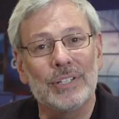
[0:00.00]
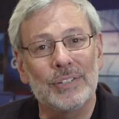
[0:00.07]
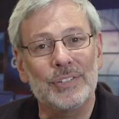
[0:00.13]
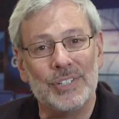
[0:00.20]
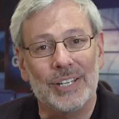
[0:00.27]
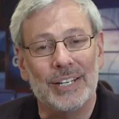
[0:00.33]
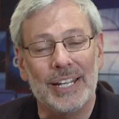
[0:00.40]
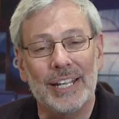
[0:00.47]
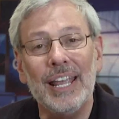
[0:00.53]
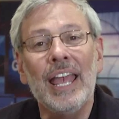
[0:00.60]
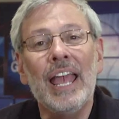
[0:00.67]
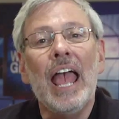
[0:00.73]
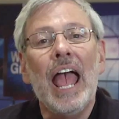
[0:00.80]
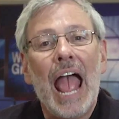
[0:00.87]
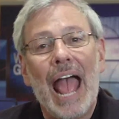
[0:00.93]
is sitting,
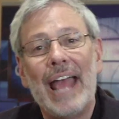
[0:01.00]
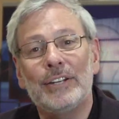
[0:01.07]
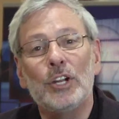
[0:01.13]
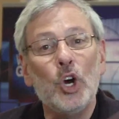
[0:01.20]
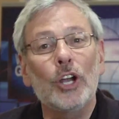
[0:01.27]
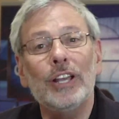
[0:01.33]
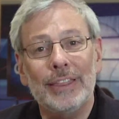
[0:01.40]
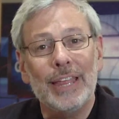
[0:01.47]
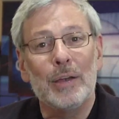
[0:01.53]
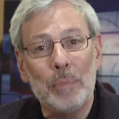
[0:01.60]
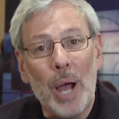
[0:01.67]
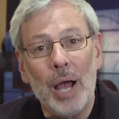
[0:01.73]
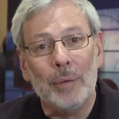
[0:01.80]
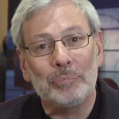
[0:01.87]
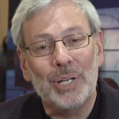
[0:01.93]
and hook
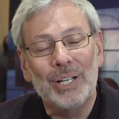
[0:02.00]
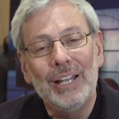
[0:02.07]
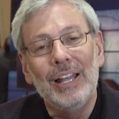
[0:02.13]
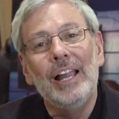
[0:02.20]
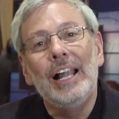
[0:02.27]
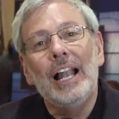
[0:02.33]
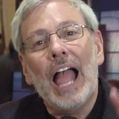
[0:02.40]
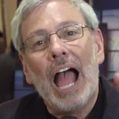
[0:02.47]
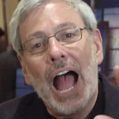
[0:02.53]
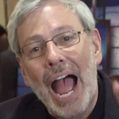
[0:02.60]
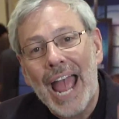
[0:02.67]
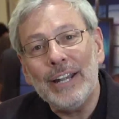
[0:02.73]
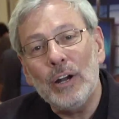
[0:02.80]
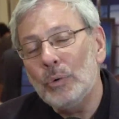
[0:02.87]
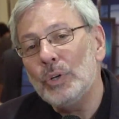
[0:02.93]
them up.
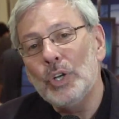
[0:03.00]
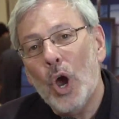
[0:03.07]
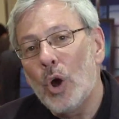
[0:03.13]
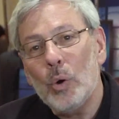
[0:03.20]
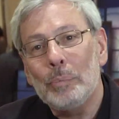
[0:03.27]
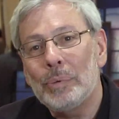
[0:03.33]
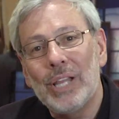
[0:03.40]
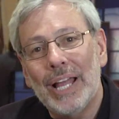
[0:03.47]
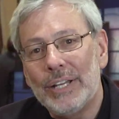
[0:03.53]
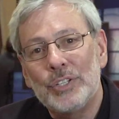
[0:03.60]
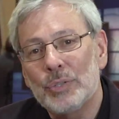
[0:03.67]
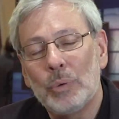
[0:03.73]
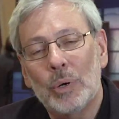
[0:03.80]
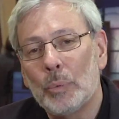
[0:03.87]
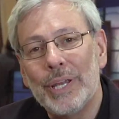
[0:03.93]
I don't know a
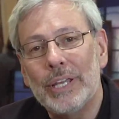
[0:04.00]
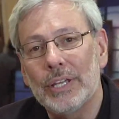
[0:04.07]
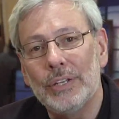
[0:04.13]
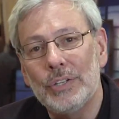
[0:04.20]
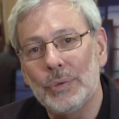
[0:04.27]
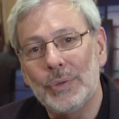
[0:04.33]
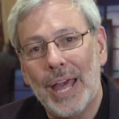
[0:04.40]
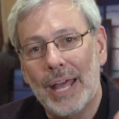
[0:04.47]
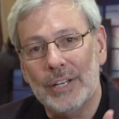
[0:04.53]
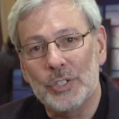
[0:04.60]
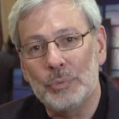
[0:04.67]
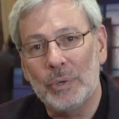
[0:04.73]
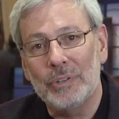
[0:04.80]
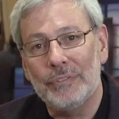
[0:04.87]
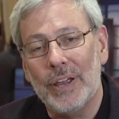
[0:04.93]
place where we can do that
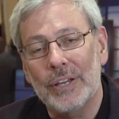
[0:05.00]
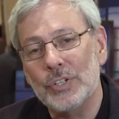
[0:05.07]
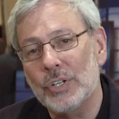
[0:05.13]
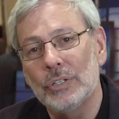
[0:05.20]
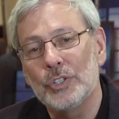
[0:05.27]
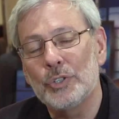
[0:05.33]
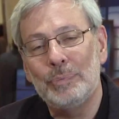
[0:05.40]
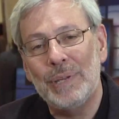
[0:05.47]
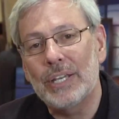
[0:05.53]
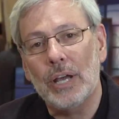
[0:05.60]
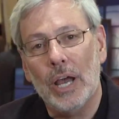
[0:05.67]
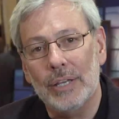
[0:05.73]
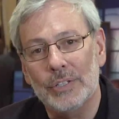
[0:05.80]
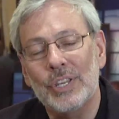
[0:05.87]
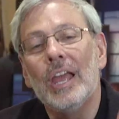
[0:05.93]
as professionals,
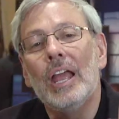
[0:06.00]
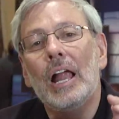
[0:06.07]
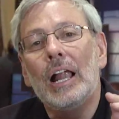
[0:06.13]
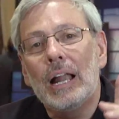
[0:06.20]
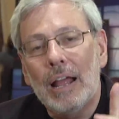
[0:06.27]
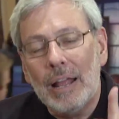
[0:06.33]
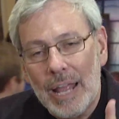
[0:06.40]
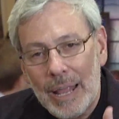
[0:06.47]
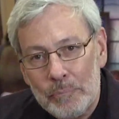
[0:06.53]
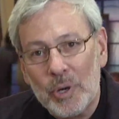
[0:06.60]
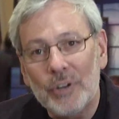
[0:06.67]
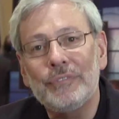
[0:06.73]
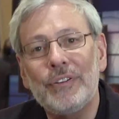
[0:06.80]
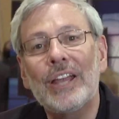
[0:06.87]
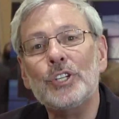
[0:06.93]
because
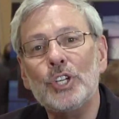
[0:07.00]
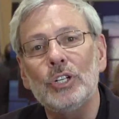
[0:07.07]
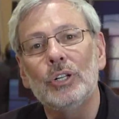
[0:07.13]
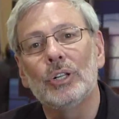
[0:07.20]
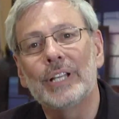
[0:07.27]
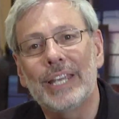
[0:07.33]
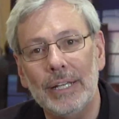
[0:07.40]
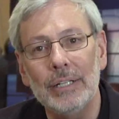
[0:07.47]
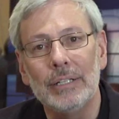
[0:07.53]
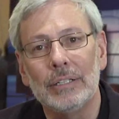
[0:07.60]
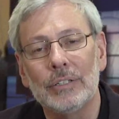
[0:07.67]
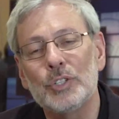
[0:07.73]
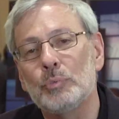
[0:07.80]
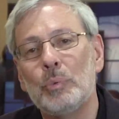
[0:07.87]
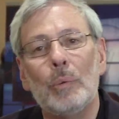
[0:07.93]
professional
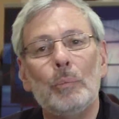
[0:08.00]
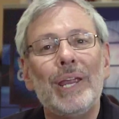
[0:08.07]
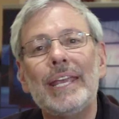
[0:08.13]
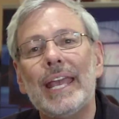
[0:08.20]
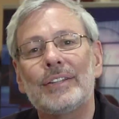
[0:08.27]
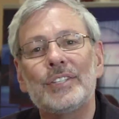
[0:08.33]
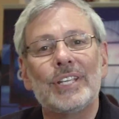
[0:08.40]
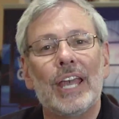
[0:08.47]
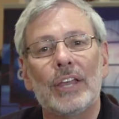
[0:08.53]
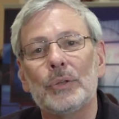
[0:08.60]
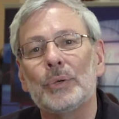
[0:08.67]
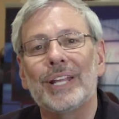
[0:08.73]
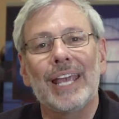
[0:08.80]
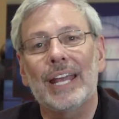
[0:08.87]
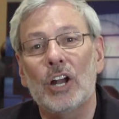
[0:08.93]
guilds, when we get
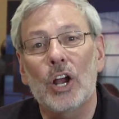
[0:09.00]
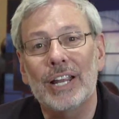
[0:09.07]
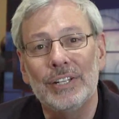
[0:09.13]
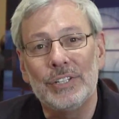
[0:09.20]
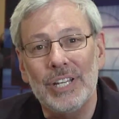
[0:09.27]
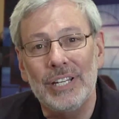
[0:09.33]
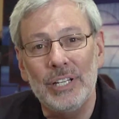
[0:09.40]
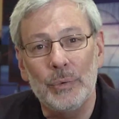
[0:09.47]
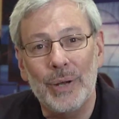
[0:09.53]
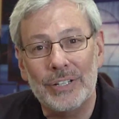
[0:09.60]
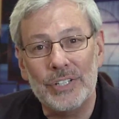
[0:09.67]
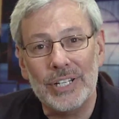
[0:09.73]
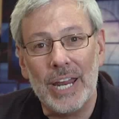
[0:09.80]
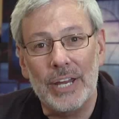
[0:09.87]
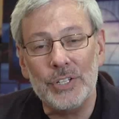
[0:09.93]
together to get our continuing
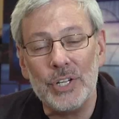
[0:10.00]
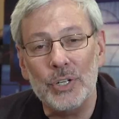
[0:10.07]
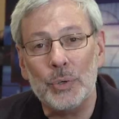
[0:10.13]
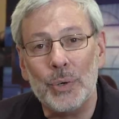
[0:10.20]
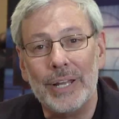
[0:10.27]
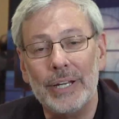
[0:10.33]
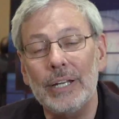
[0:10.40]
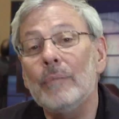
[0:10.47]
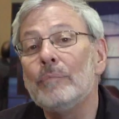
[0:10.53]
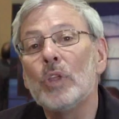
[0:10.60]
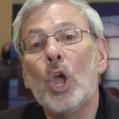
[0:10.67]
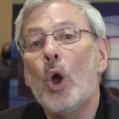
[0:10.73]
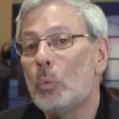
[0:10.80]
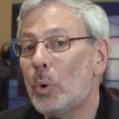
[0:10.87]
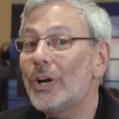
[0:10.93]
education credit,
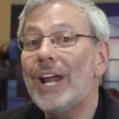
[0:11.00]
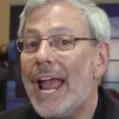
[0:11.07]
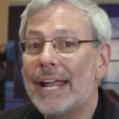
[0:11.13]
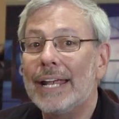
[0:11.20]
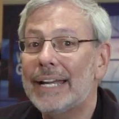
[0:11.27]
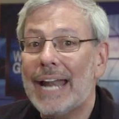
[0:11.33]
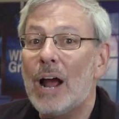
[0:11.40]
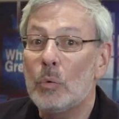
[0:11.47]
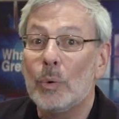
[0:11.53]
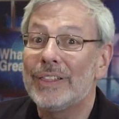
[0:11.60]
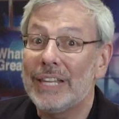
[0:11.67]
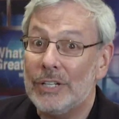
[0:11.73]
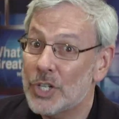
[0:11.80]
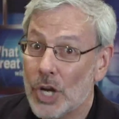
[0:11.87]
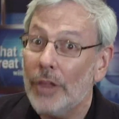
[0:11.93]
we're hanging out
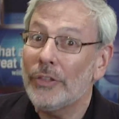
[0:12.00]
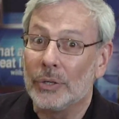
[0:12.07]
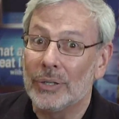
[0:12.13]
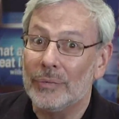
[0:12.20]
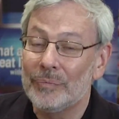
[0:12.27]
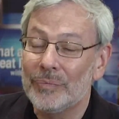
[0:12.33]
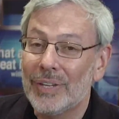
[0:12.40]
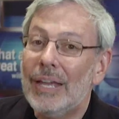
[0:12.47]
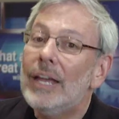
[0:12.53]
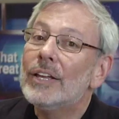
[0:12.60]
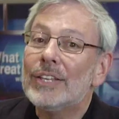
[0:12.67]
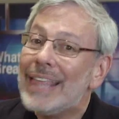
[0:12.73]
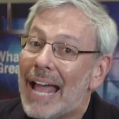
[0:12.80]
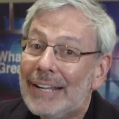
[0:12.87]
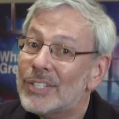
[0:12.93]
with each other.
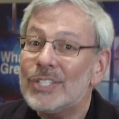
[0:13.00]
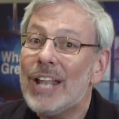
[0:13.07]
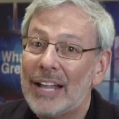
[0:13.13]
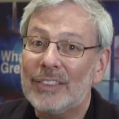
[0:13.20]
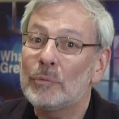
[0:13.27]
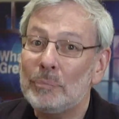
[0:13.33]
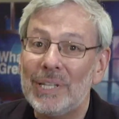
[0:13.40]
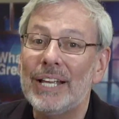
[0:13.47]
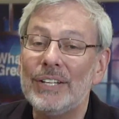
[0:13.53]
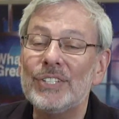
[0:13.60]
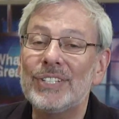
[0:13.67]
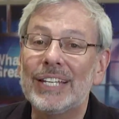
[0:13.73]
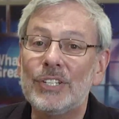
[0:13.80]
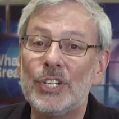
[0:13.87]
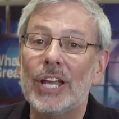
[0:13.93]
That's not the place
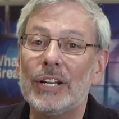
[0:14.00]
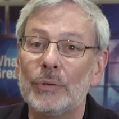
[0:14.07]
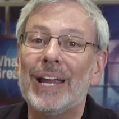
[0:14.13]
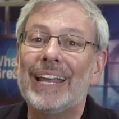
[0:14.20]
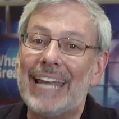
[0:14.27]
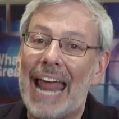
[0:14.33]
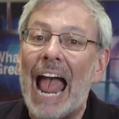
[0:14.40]
to generate